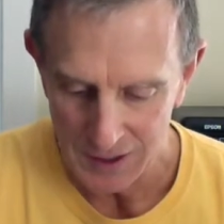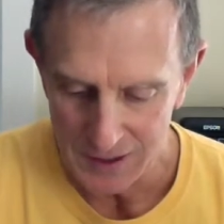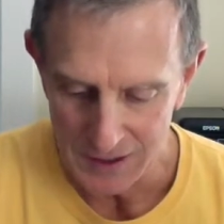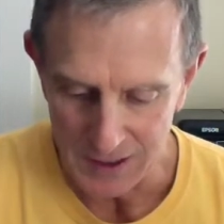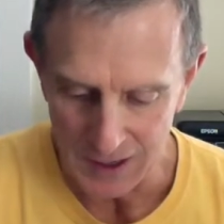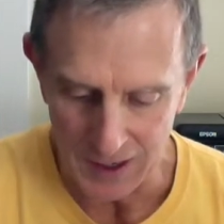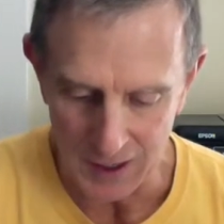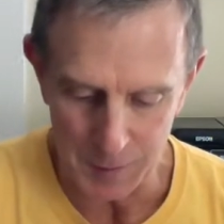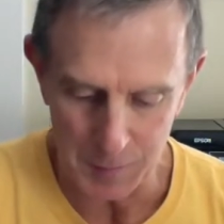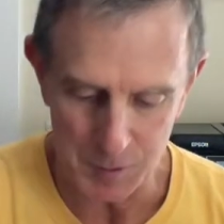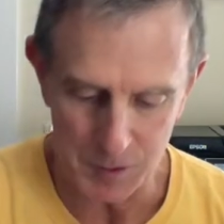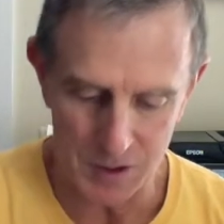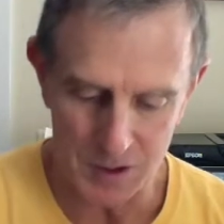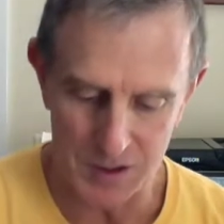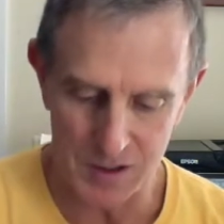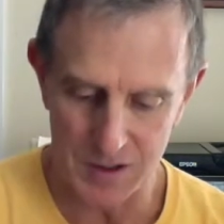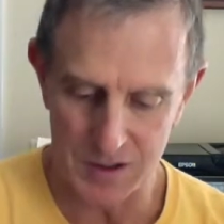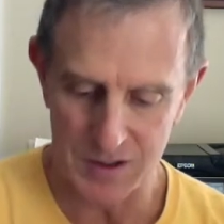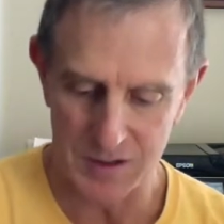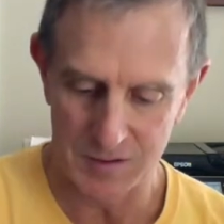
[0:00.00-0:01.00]

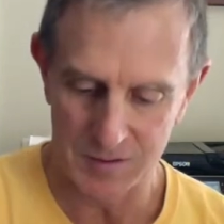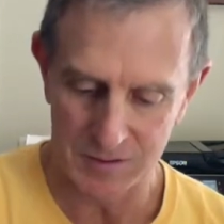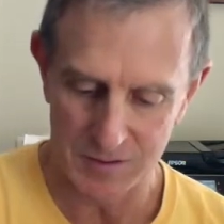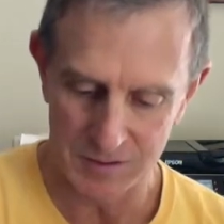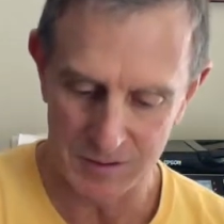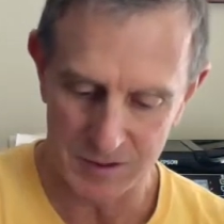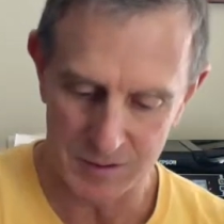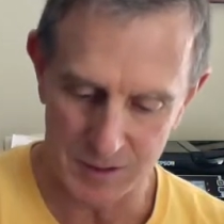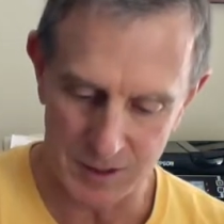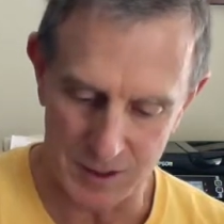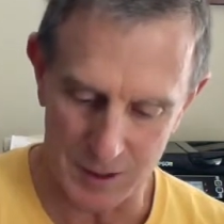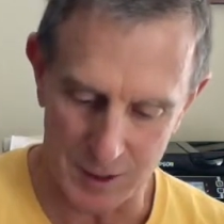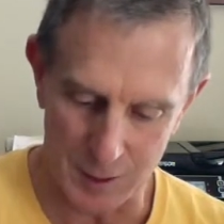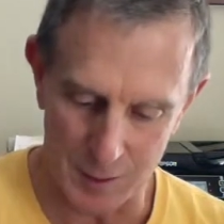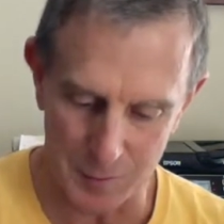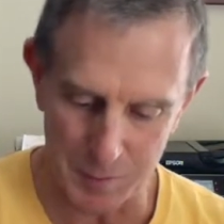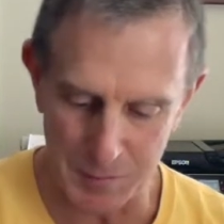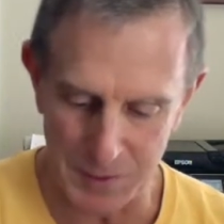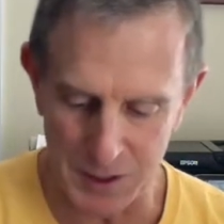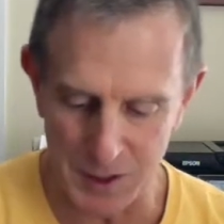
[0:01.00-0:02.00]
Dimer,
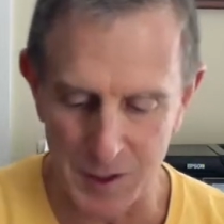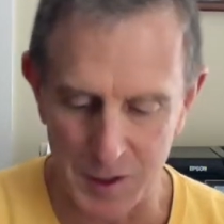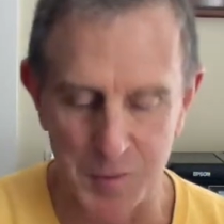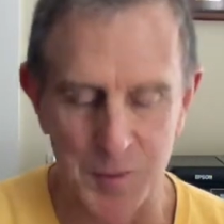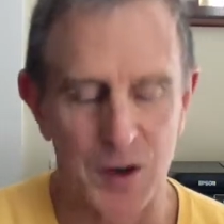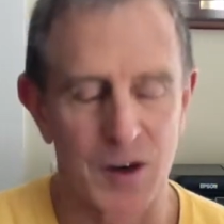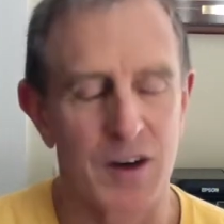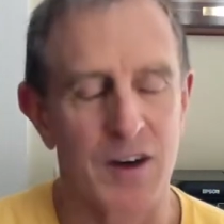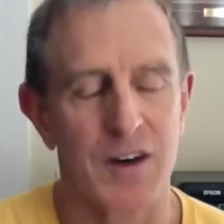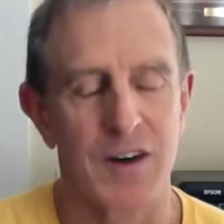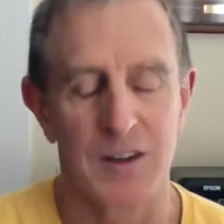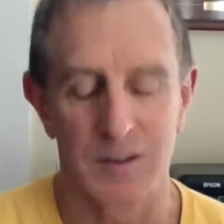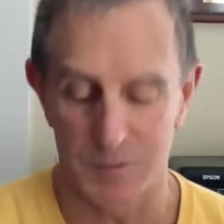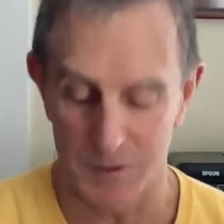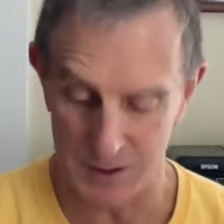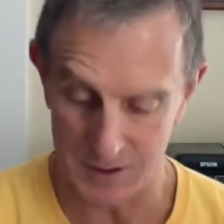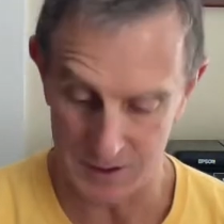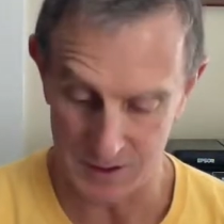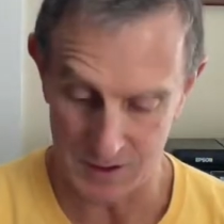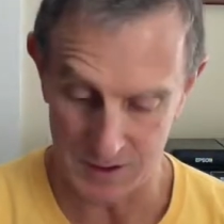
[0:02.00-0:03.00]
Merrimer,
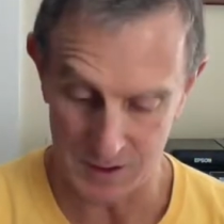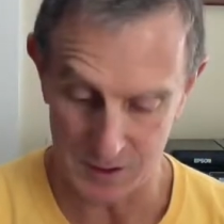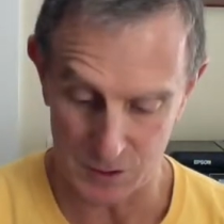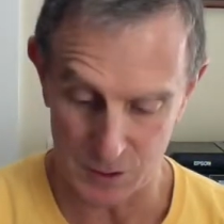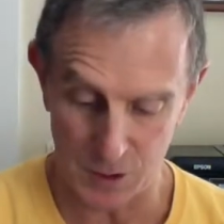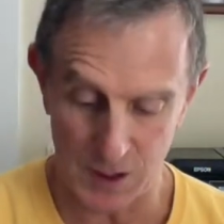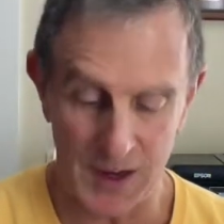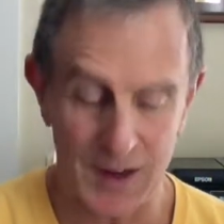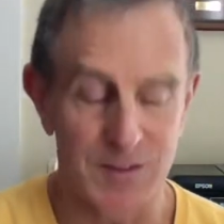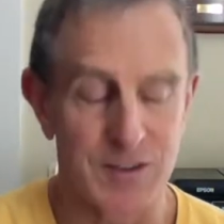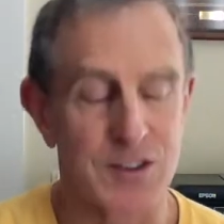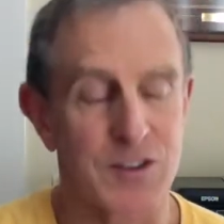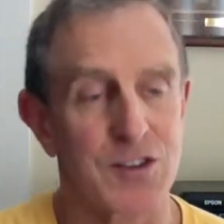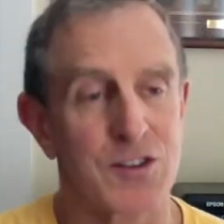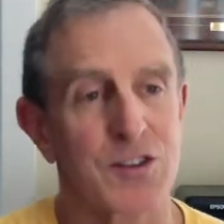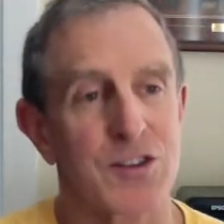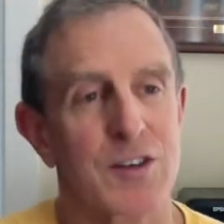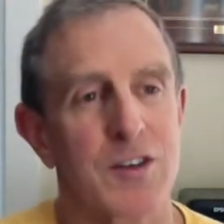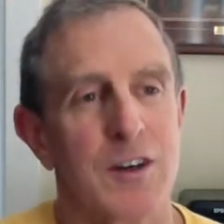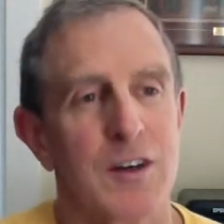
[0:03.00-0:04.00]
and
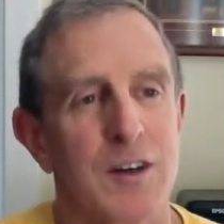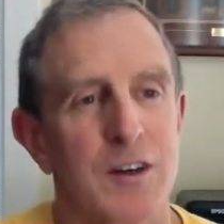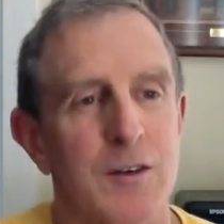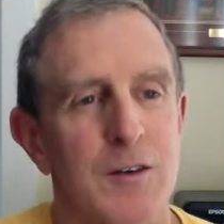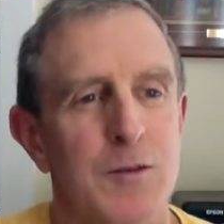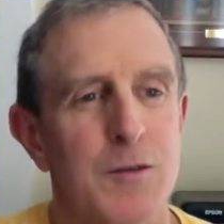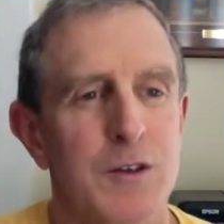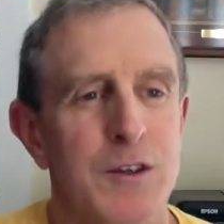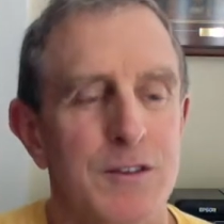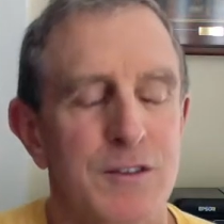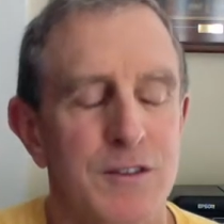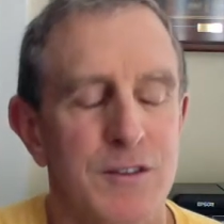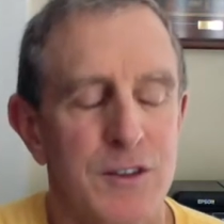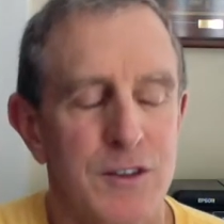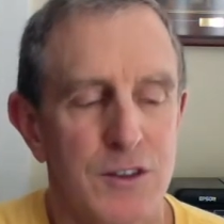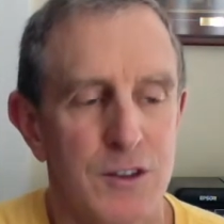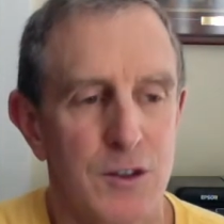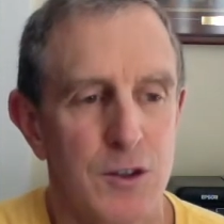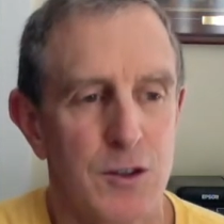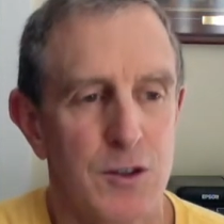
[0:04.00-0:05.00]
Kravitz
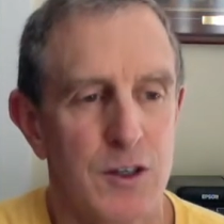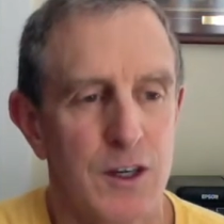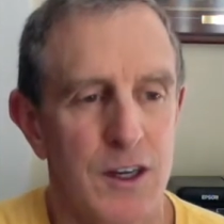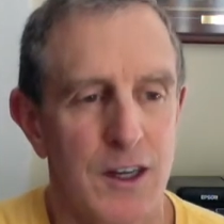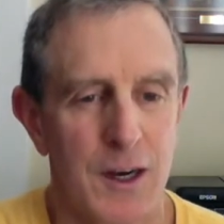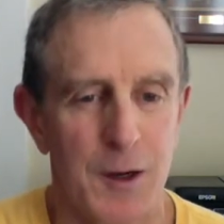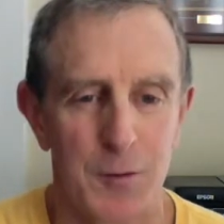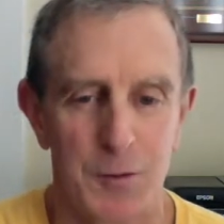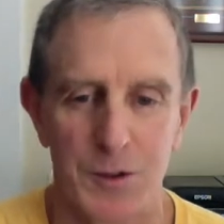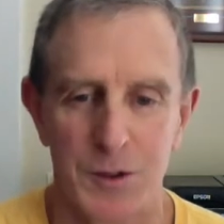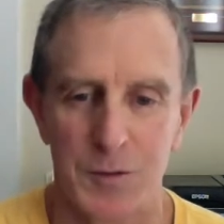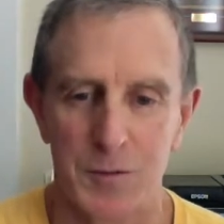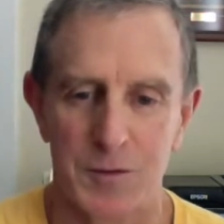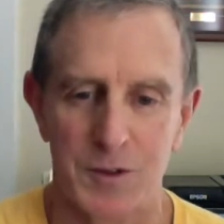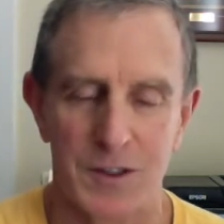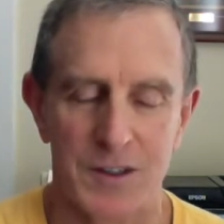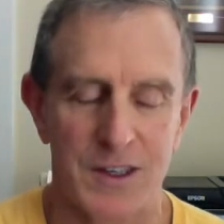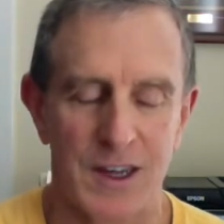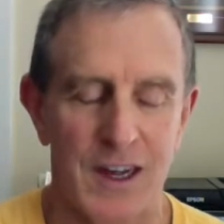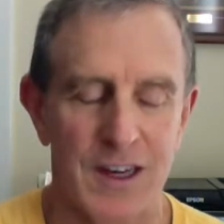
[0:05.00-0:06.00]
review, and I will
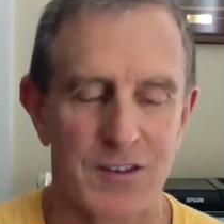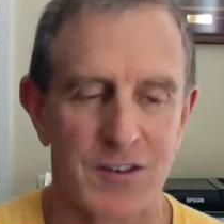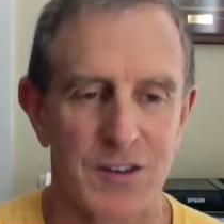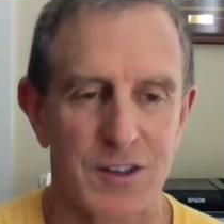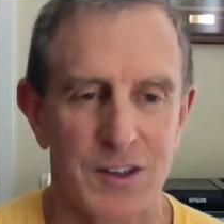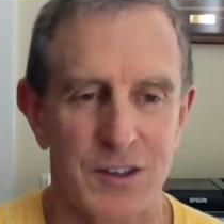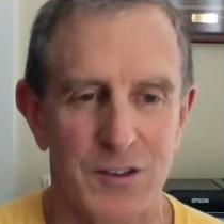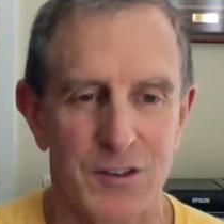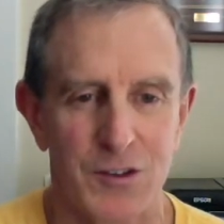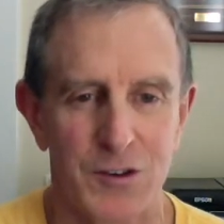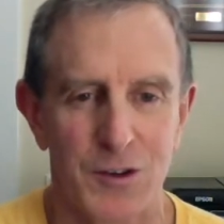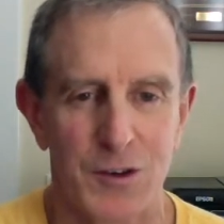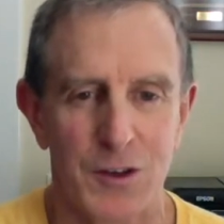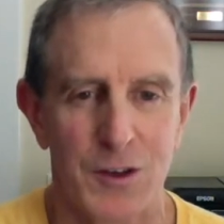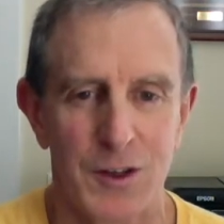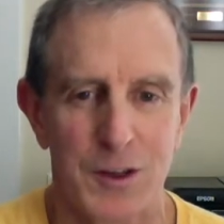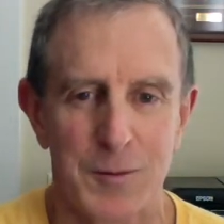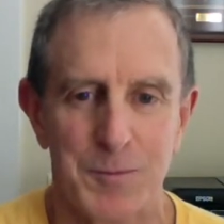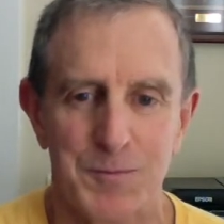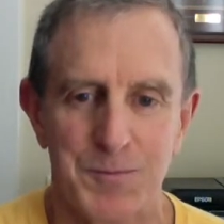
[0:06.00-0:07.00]
attach these to
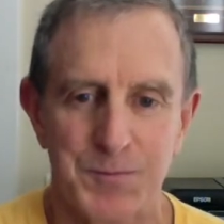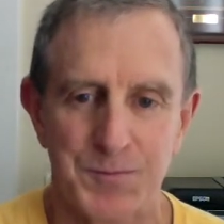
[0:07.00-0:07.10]
the